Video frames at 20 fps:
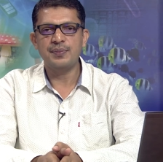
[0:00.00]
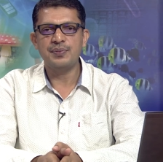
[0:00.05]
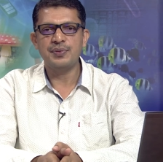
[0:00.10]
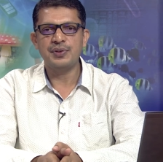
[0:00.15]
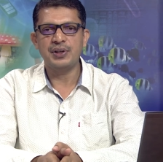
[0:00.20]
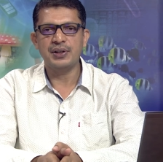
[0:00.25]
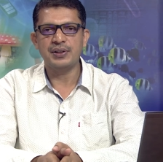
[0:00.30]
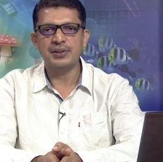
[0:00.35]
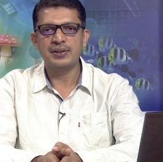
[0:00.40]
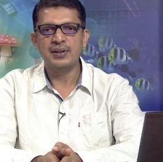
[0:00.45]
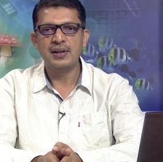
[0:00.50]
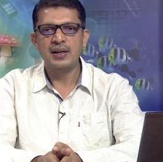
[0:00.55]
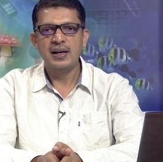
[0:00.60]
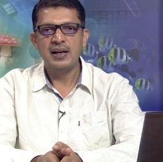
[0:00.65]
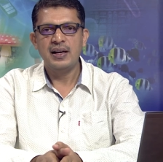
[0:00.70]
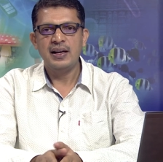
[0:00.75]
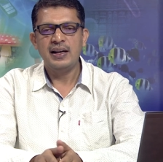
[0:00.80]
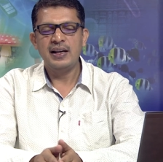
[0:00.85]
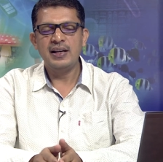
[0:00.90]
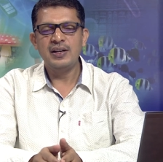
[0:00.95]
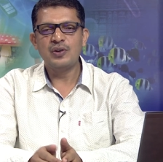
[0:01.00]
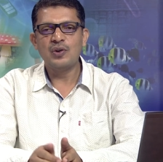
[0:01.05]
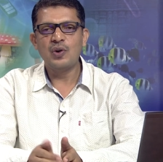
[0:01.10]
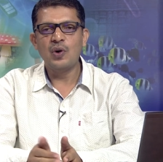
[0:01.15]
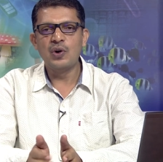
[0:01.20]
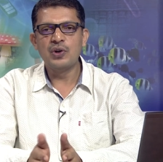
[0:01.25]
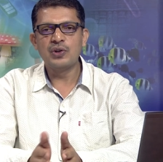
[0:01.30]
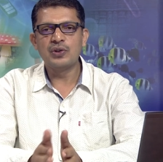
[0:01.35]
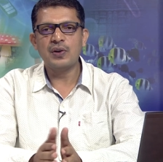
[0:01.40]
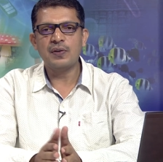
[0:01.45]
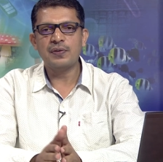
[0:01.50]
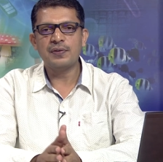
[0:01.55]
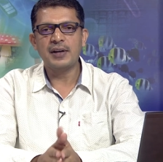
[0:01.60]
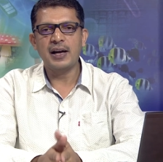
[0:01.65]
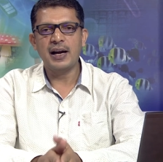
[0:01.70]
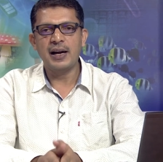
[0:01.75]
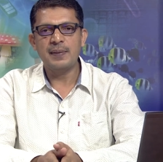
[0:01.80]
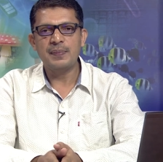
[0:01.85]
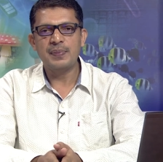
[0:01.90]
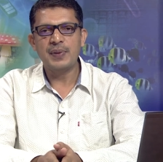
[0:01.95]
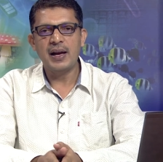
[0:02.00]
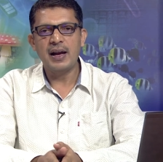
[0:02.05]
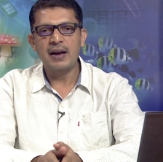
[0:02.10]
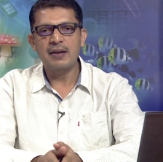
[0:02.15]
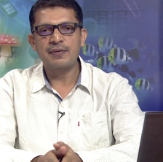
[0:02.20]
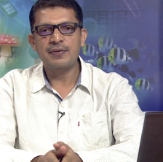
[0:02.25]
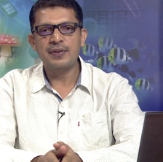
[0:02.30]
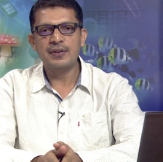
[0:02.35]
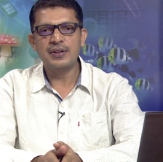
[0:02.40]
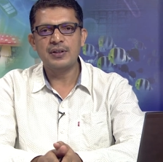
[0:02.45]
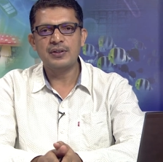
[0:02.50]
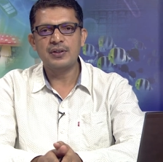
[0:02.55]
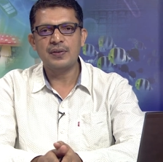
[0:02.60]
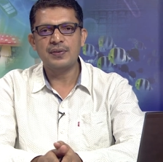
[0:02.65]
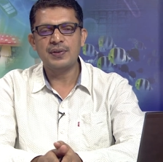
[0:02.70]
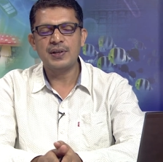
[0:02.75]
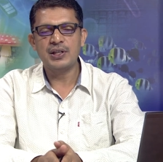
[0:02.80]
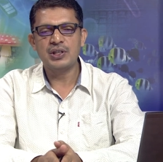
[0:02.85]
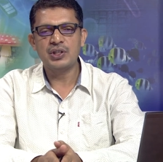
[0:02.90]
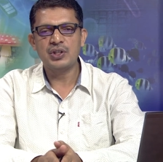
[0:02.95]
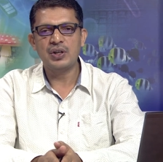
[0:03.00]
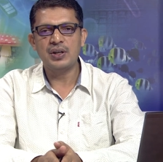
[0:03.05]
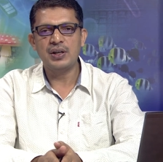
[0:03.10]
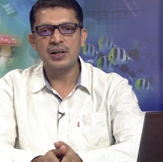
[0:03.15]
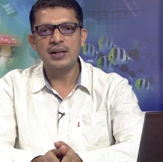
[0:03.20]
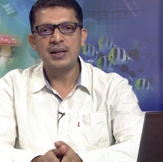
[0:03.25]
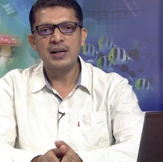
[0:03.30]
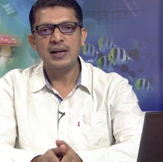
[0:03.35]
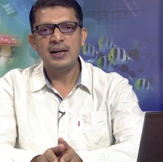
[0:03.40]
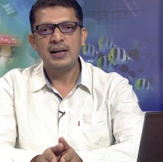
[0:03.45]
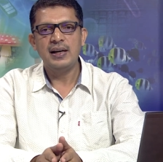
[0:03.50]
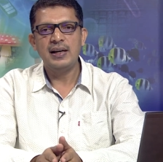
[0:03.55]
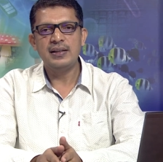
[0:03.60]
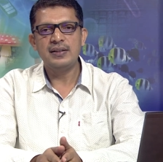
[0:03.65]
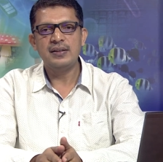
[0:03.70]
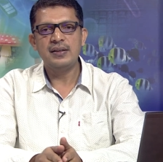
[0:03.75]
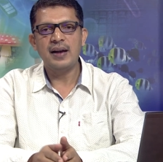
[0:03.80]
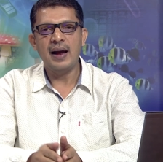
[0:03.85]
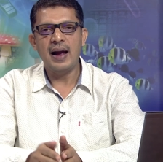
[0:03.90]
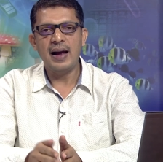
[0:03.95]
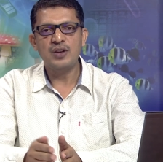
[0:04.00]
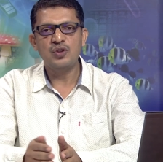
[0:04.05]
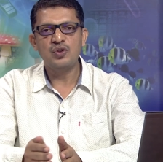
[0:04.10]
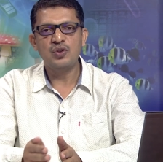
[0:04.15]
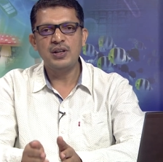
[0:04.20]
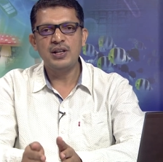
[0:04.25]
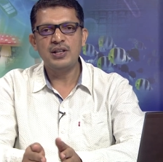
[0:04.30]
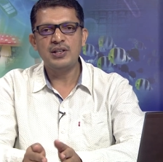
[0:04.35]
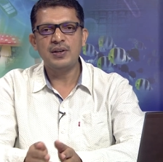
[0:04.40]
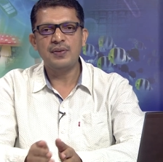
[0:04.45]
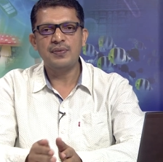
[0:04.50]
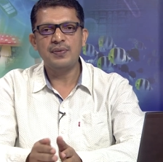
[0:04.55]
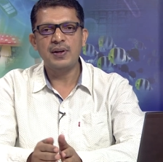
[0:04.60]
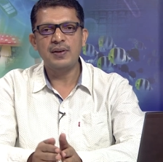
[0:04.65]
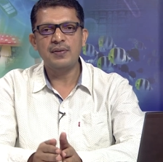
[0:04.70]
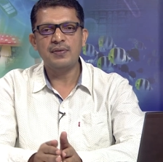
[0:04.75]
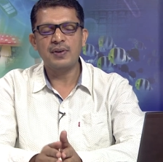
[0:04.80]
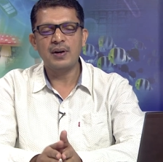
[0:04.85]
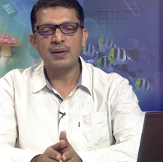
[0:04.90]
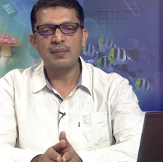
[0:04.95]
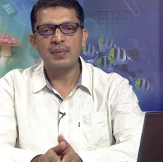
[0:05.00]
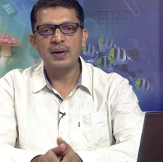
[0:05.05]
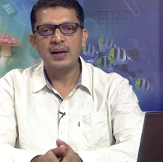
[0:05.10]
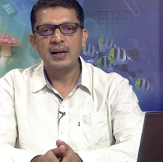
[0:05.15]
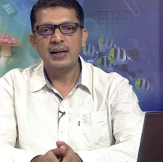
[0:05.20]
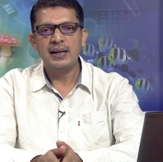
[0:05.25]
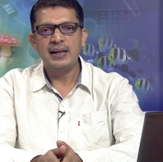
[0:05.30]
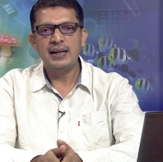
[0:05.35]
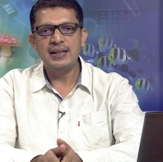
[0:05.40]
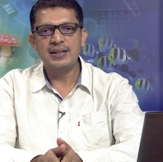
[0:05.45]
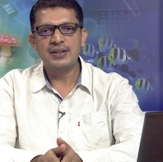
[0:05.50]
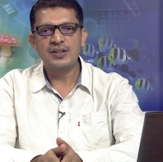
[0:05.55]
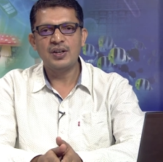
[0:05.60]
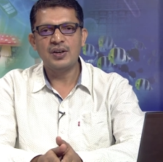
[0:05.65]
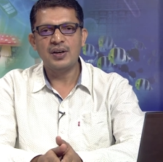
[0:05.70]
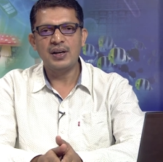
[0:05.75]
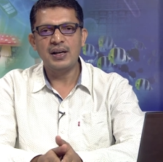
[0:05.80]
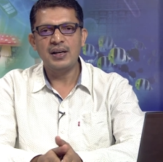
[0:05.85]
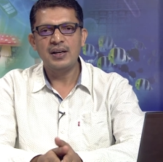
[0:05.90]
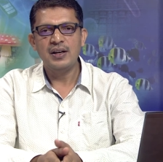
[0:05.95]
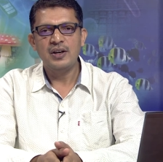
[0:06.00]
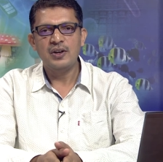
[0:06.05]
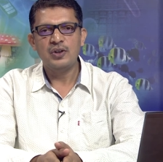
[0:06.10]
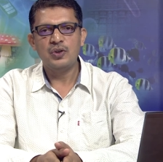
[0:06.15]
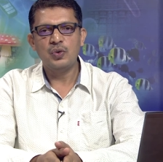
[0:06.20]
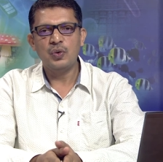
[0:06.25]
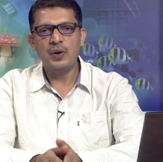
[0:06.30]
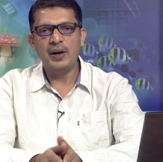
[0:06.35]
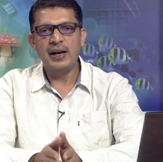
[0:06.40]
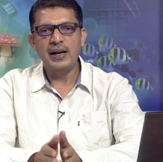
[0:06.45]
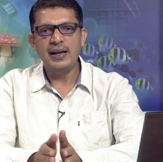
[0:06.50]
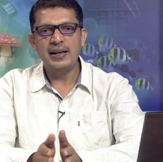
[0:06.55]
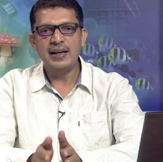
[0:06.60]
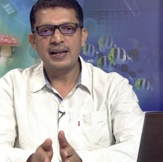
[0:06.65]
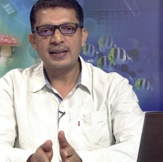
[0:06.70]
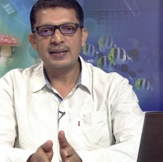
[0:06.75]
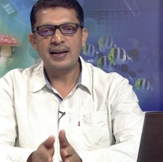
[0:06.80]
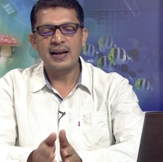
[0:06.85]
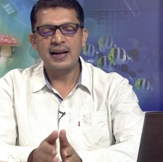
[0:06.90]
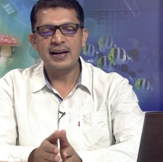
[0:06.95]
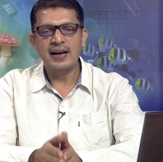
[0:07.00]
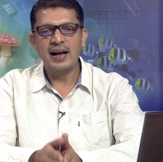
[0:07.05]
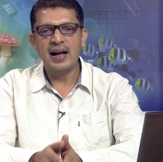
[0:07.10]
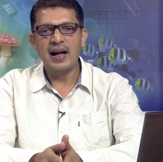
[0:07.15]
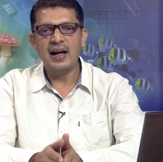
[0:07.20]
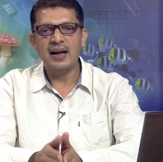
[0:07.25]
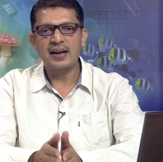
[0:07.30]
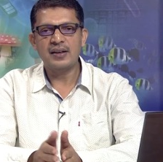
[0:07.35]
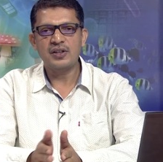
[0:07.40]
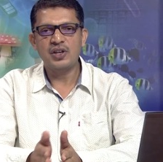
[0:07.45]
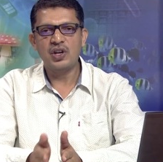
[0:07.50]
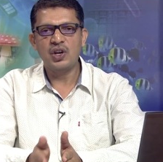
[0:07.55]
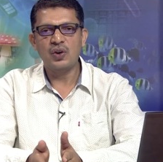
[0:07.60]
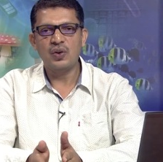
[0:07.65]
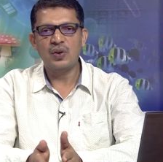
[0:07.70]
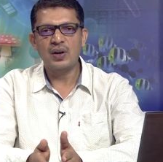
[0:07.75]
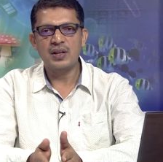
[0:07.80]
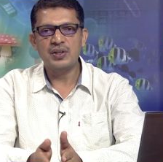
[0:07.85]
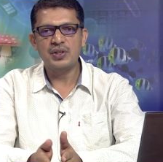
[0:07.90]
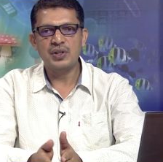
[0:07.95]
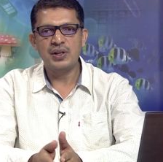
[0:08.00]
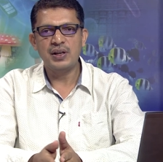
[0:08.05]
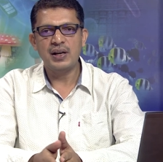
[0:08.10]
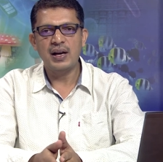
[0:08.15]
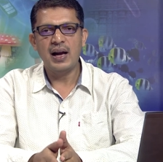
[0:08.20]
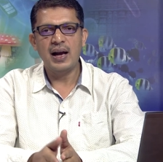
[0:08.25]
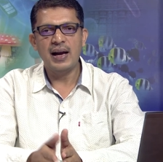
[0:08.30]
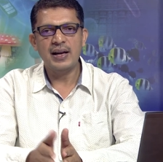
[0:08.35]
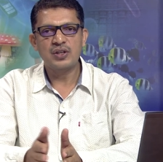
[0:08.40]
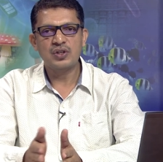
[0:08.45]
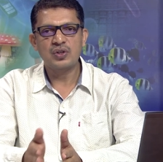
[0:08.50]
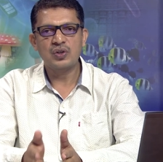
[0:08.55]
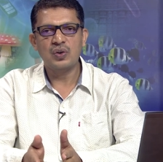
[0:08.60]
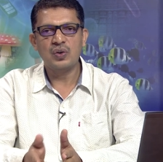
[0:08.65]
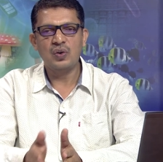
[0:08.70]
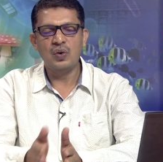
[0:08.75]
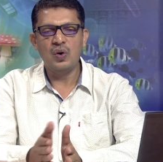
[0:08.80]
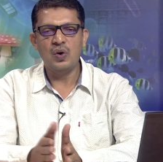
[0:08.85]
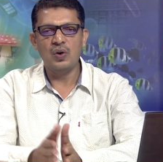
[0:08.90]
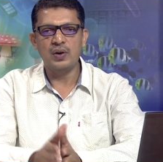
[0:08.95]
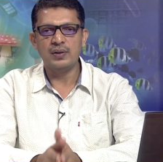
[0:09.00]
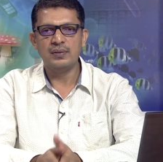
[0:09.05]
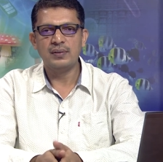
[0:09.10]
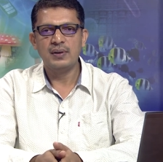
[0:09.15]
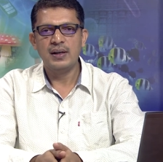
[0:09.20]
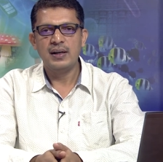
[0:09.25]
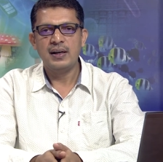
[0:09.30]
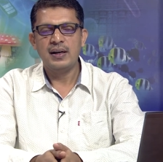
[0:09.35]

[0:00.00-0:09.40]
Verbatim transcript: subjects. In course of time, the emphasis of history is gradually shifting from history to areas like archaeology and so on.